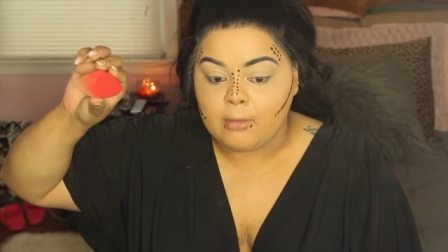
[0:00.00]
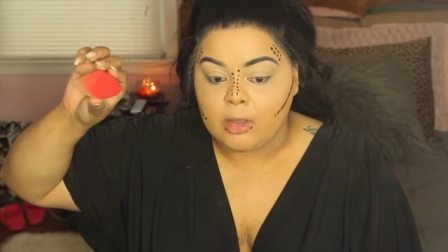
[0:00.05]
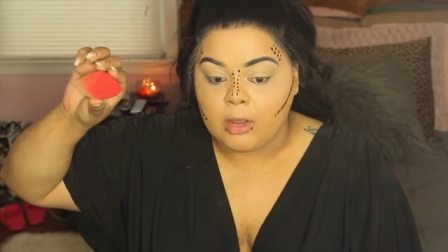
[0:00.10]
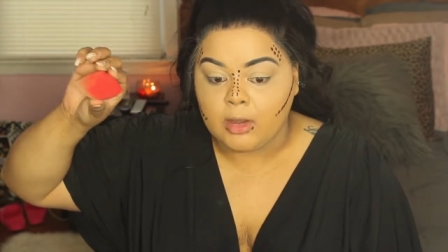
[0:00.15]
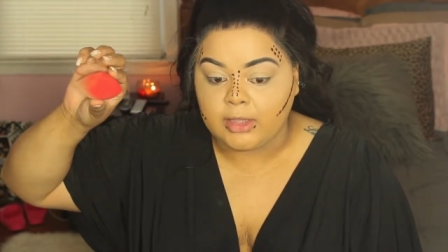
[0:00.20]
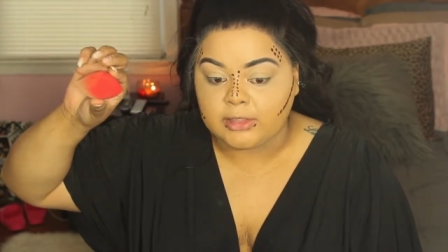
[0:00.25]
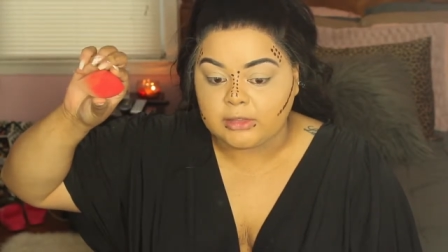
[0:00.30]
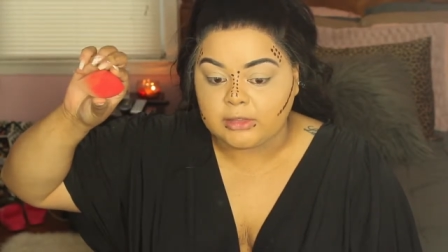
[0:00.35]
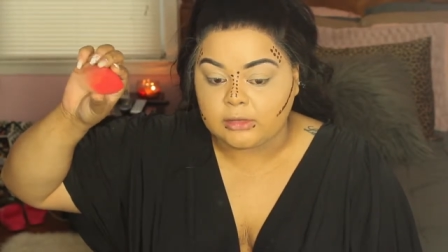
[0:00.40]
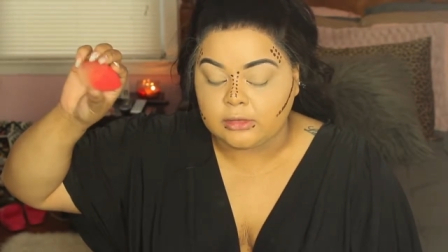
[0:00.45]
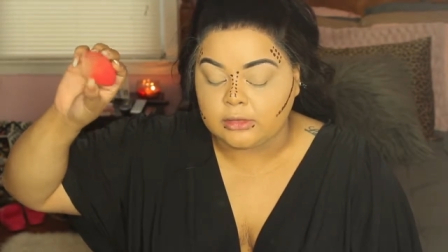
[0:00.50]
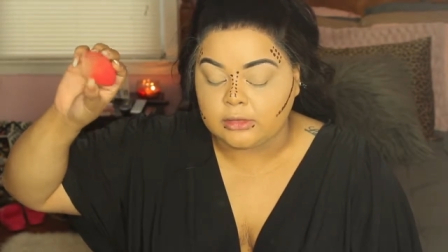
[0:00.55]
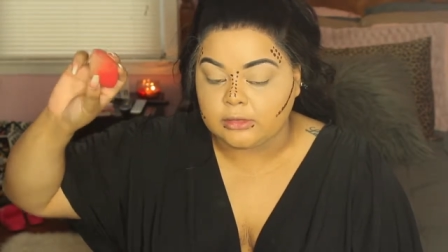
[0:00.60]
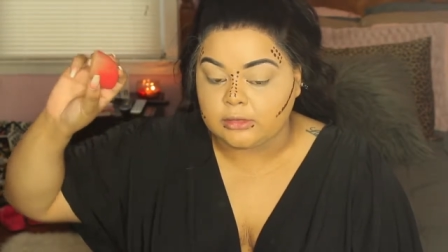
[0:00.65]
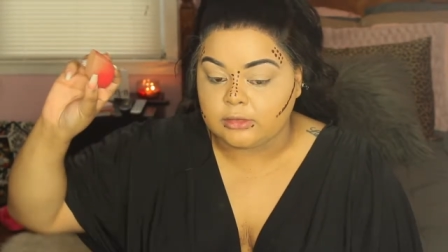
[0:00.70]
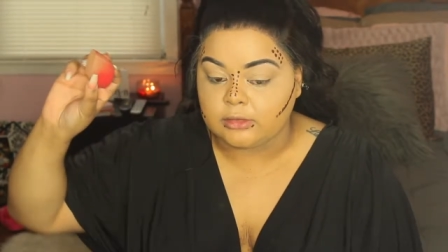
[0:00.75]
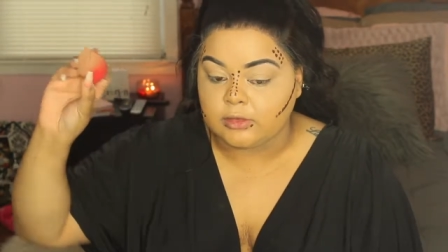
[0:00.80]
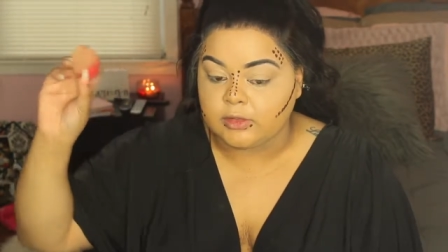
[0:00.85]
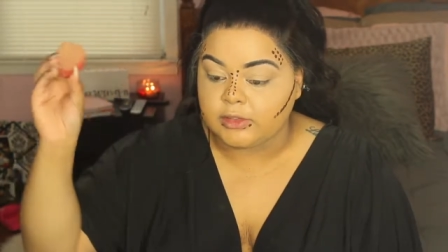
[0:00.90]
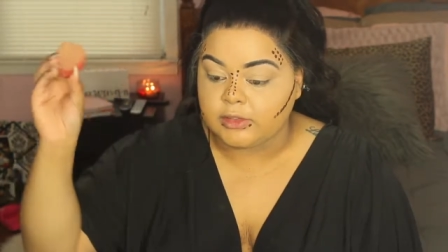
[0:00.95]
Okay, so
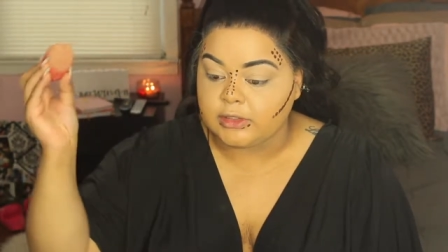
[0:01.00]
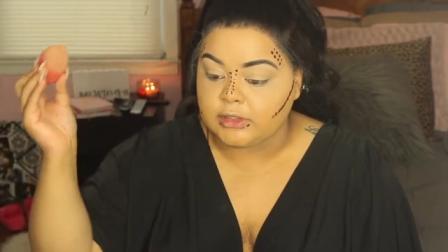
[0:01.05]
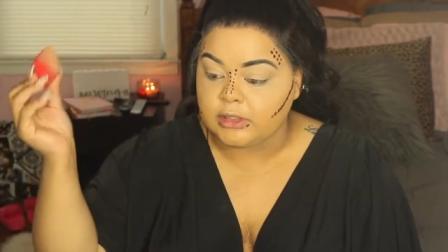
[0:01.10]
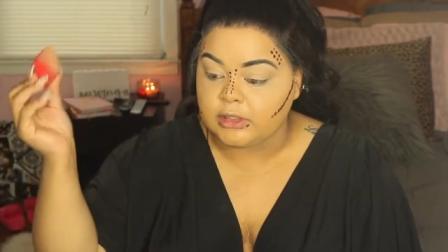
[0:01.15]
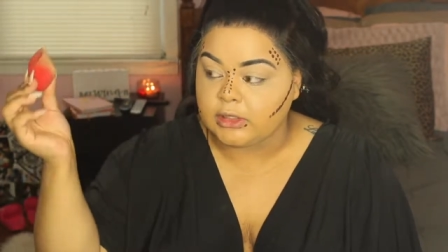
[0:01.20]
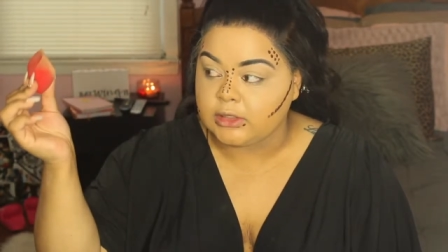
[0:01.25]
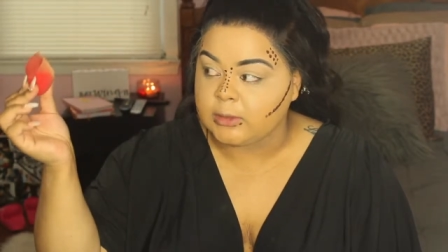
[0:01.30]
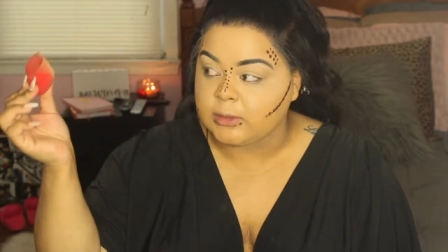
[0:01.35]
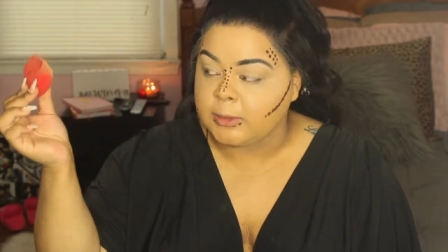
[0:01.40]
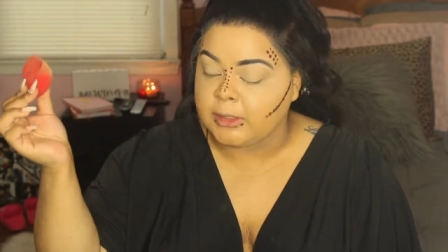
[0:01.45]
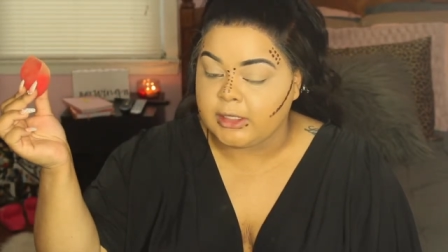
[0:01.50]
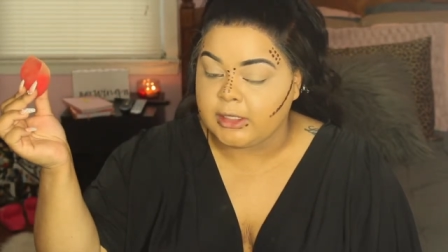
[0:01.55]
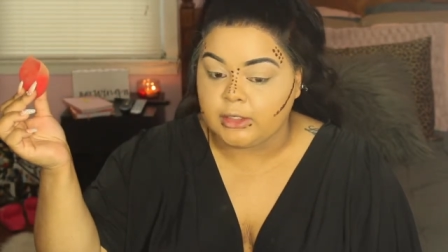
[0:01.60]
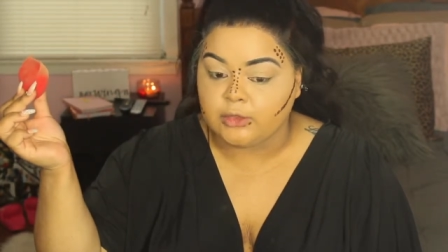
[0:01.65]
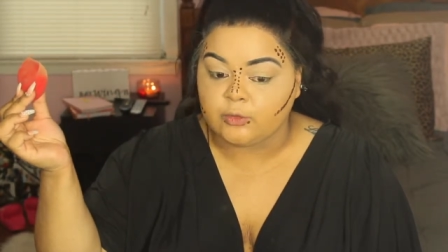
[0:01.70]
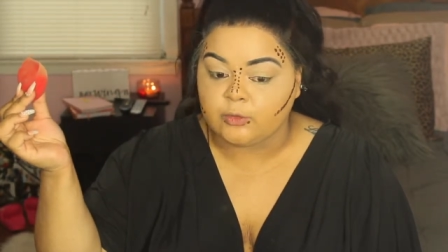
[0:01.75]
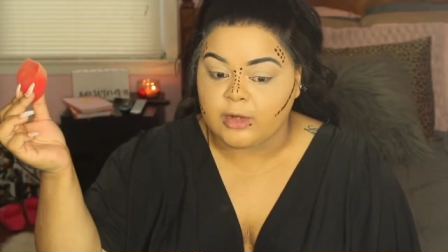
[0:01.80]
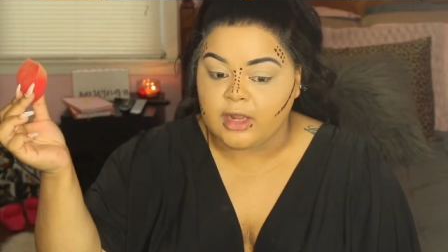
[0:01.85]
this is the sponge.